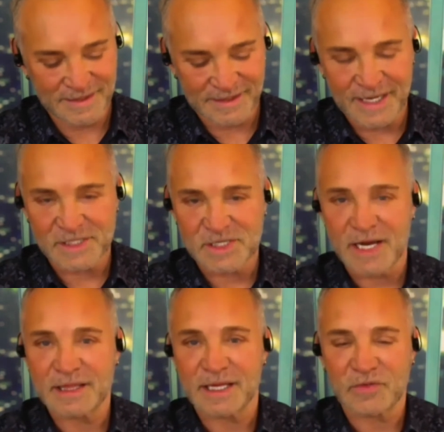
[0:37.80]
Thanks, Shay.
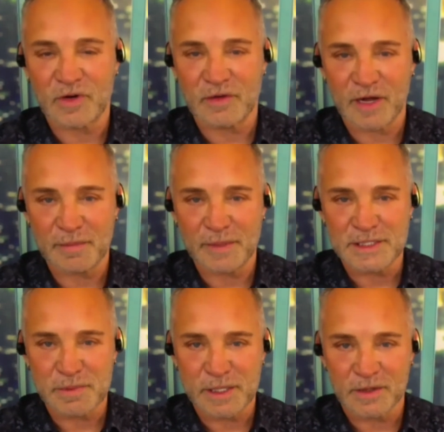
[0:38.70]
Thanks for inviting me to
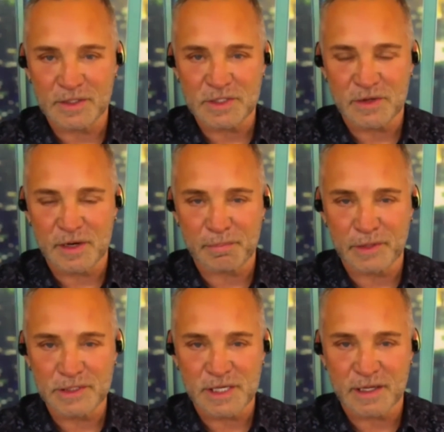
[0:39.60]
be on the show. I
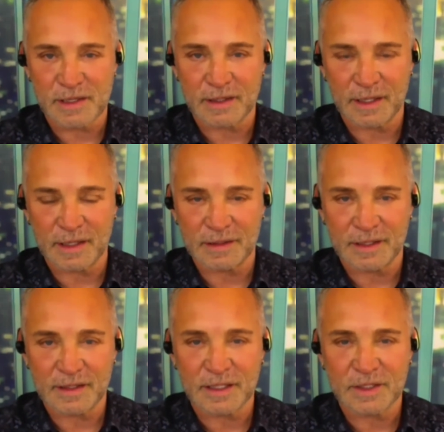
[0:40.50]
appreciate it.
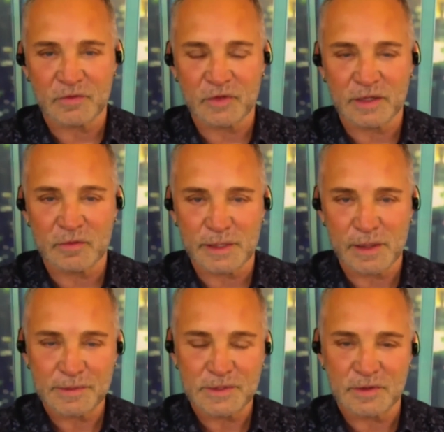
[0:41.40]
And thank you for giving me the
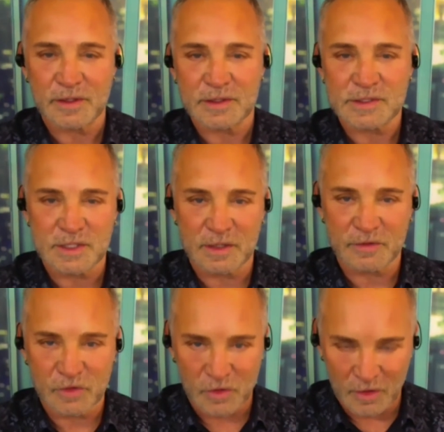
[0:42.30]
opportunity to serve
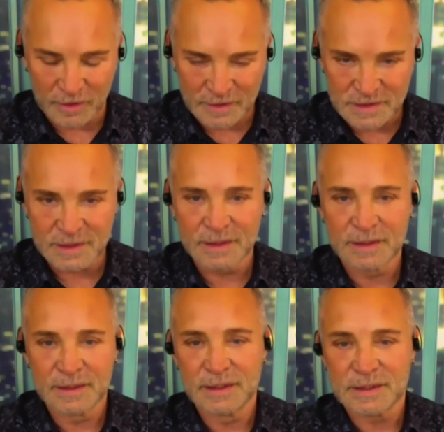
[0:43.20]
your audience.
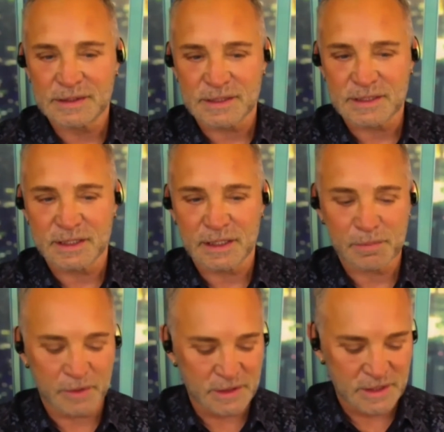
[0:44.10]
Sincerely
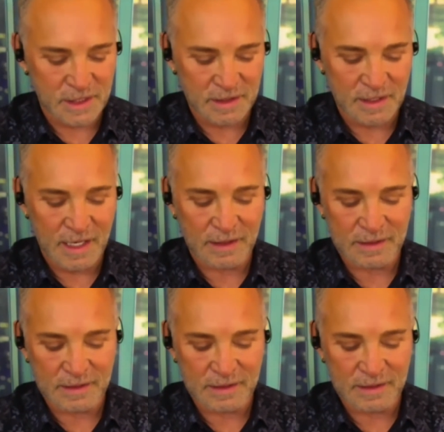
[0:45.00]
appreciate that.